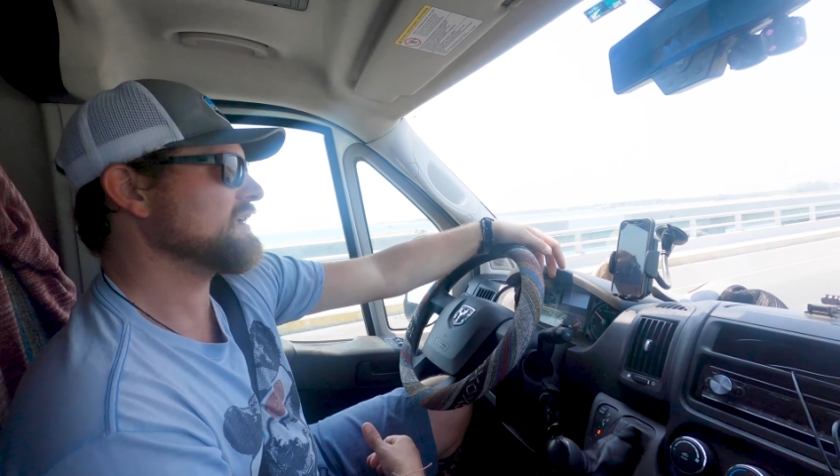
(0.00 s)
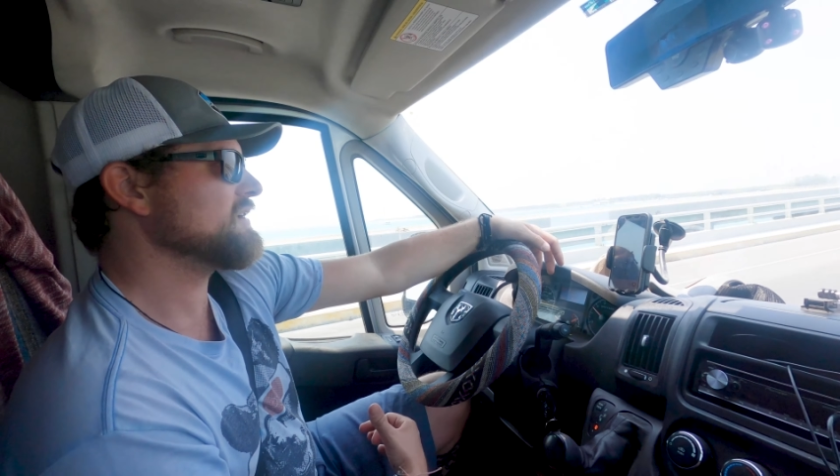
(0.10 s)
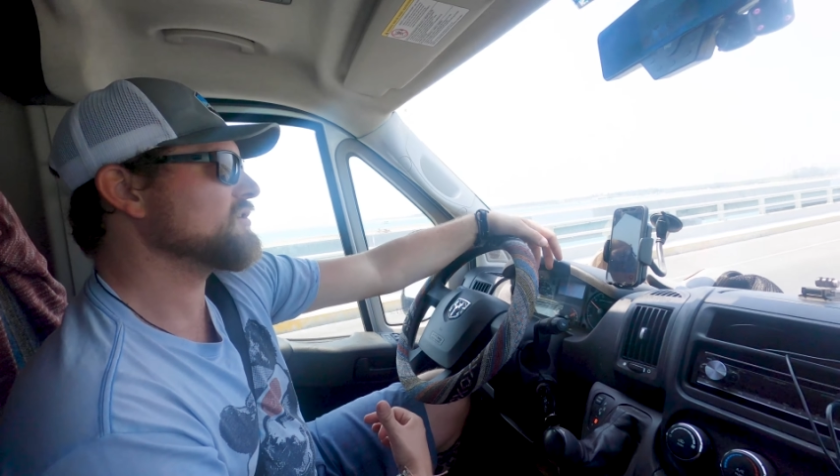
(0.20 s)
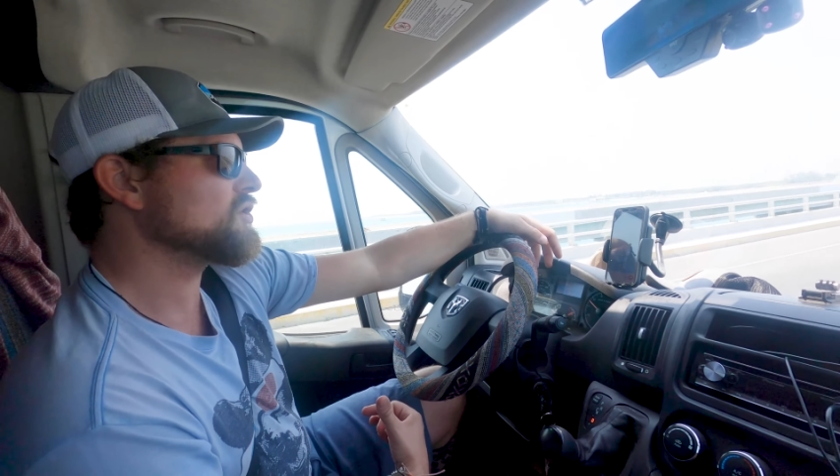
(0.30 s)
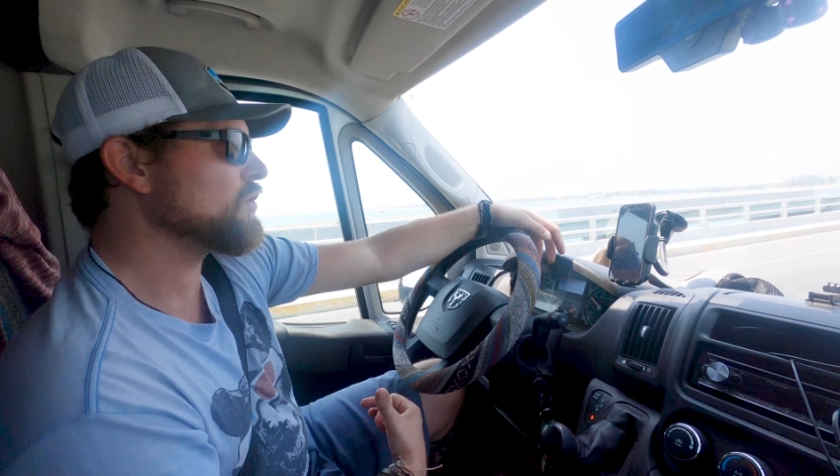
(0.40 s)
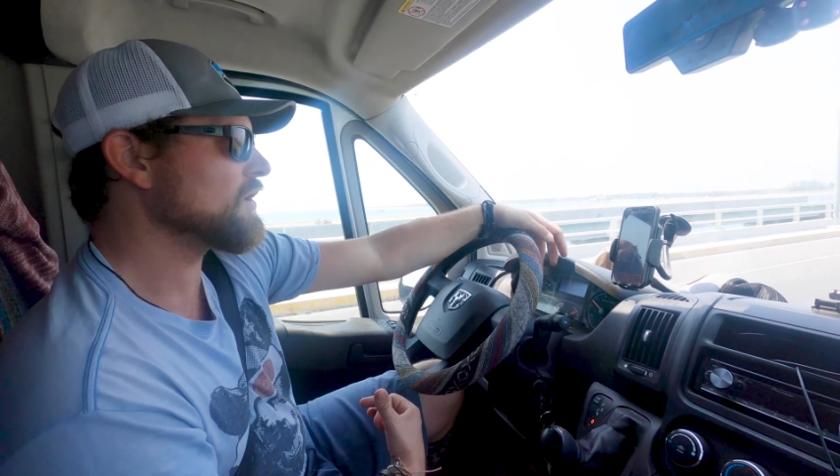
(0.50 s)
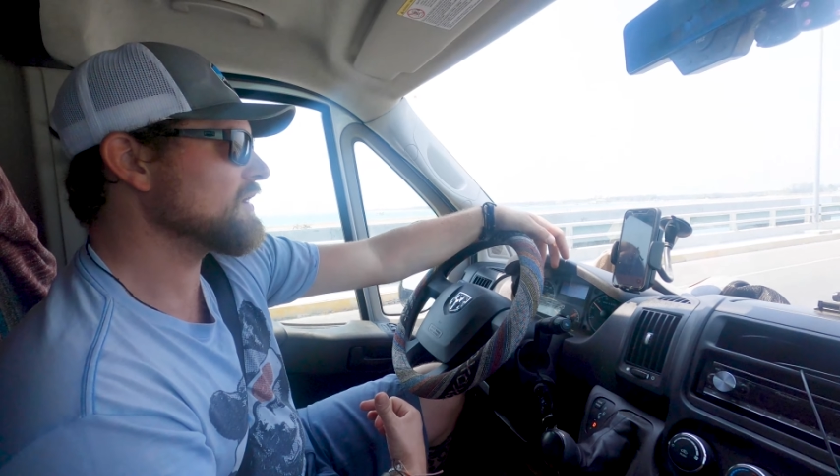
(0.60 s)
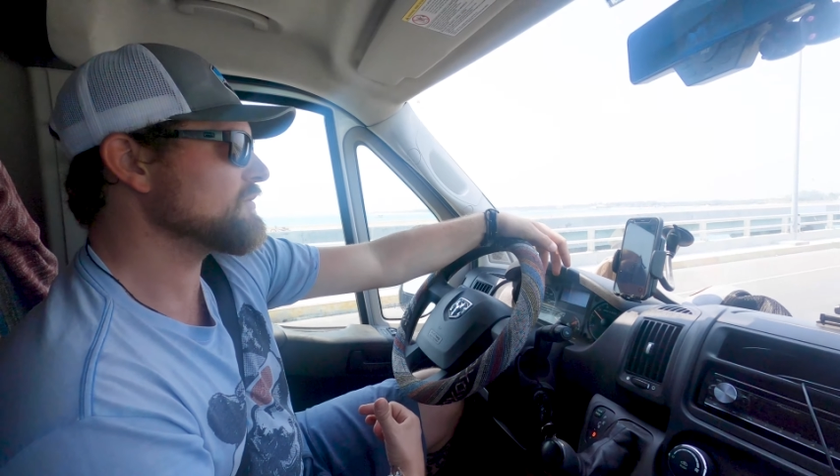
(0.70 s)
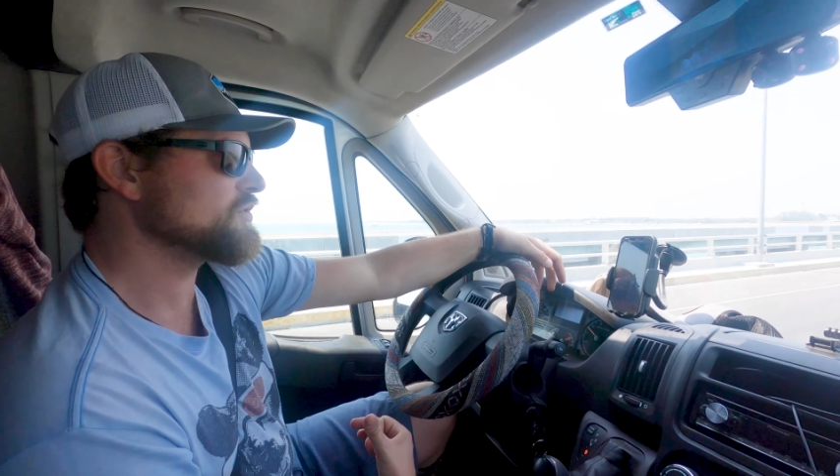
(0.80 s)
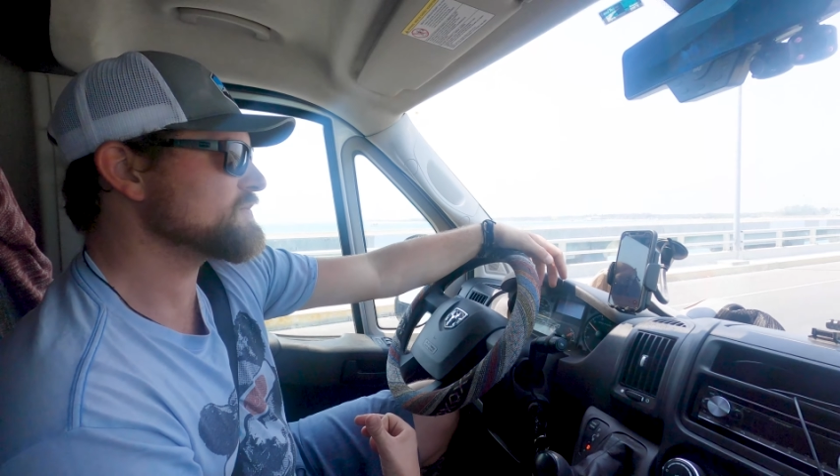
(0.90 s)
Even
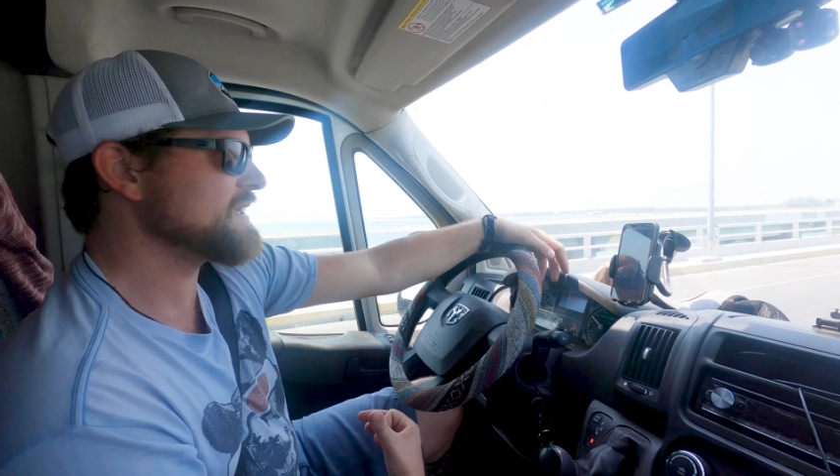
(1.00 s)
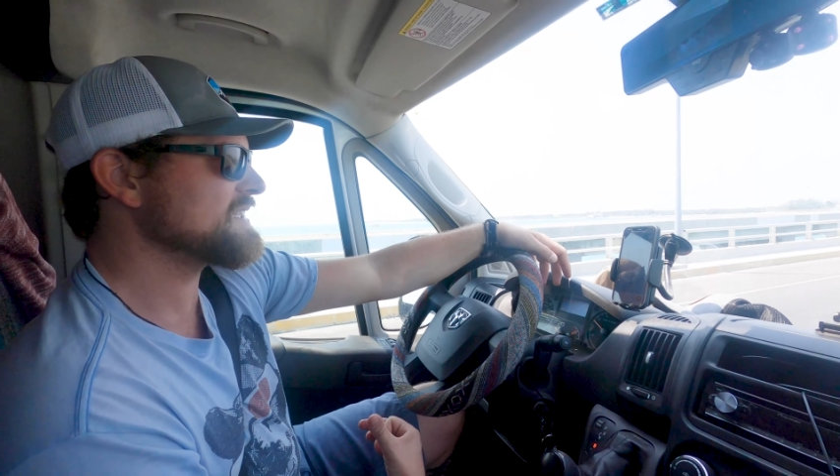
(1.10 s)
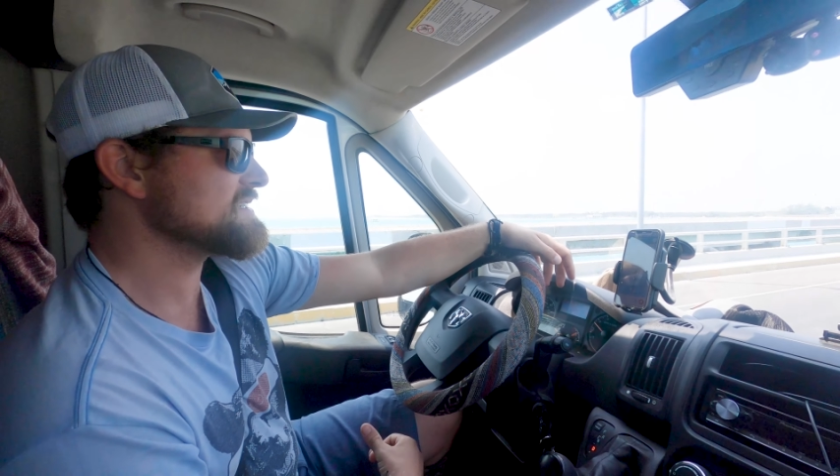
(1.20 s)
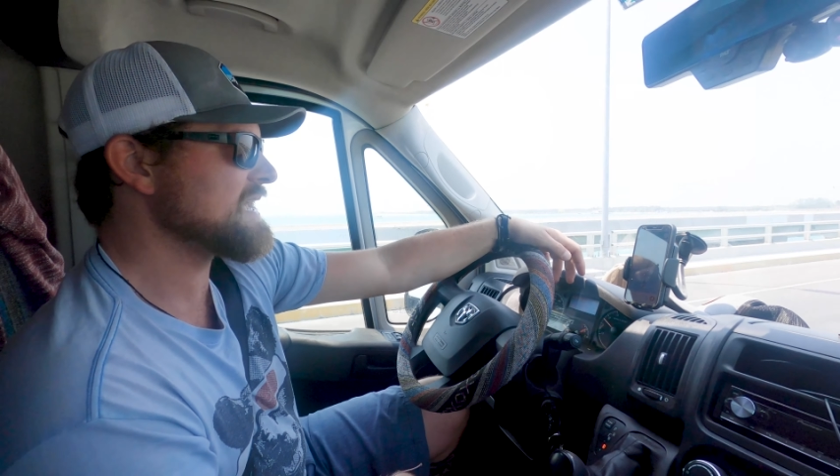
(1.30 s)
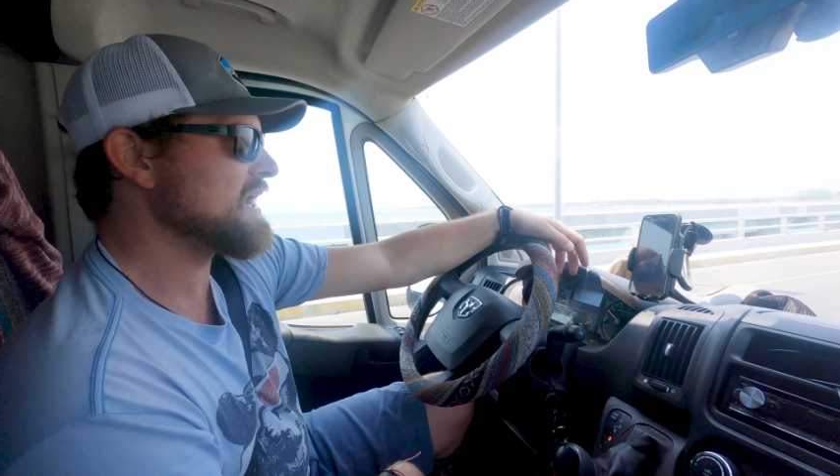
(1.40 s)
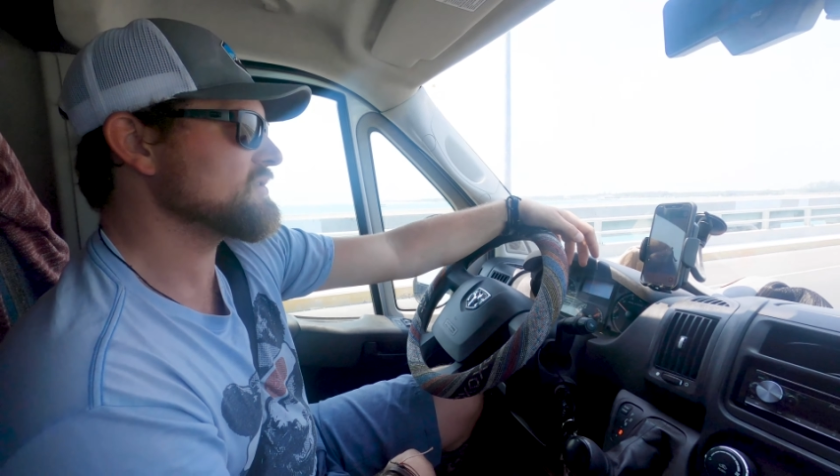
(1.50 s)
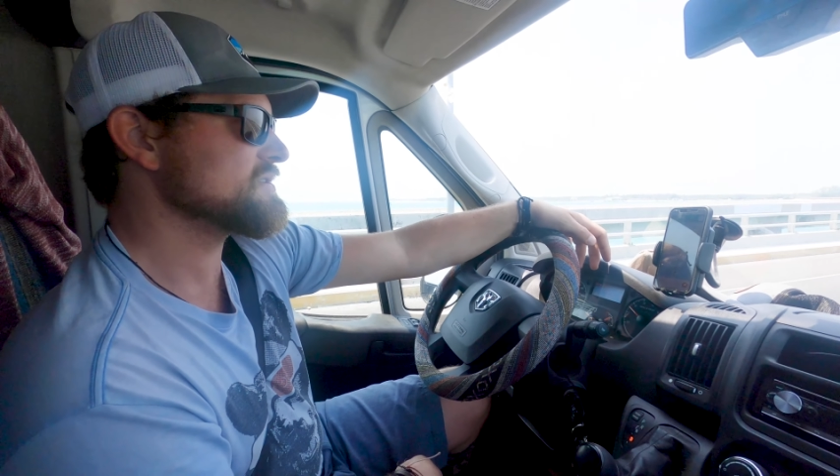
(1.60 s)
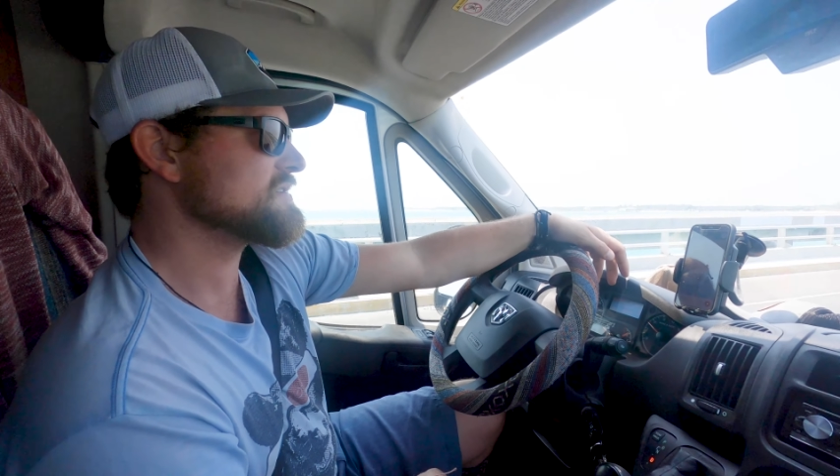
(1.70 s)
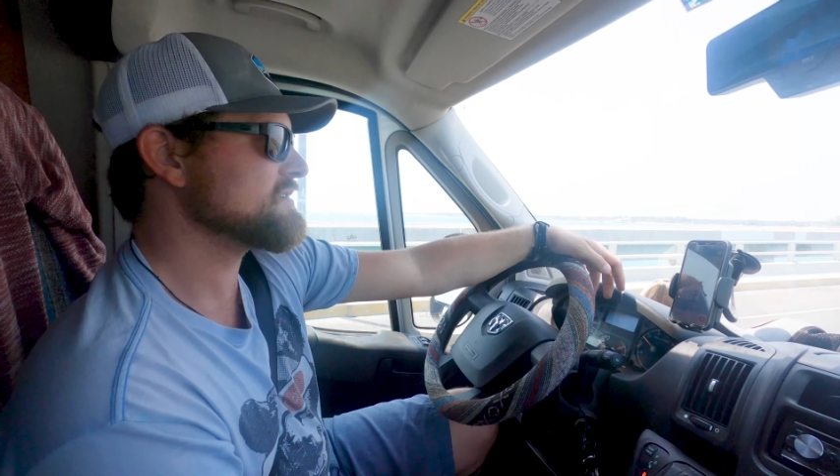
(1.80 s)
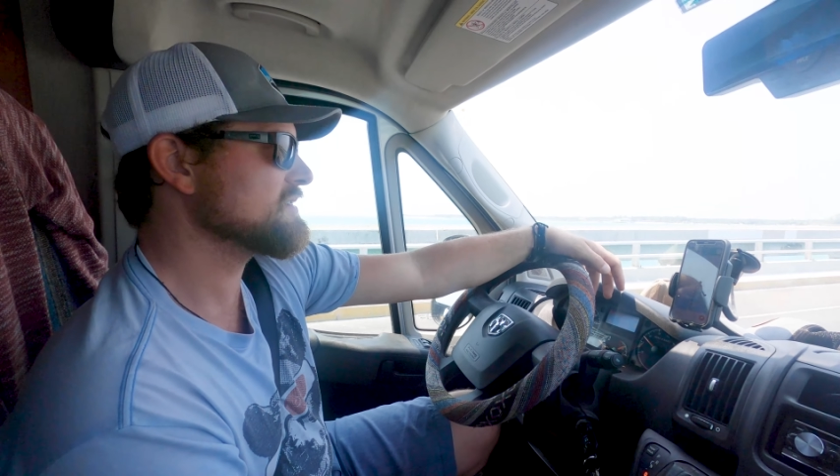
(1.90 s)
Cora was making
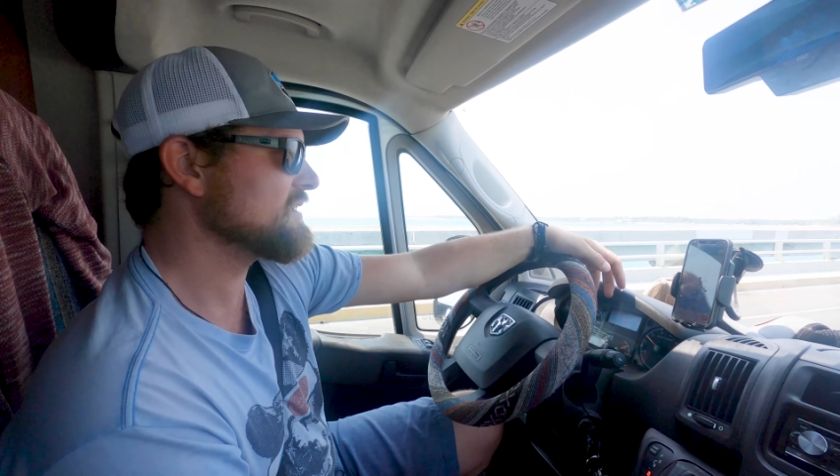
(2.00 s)
sounds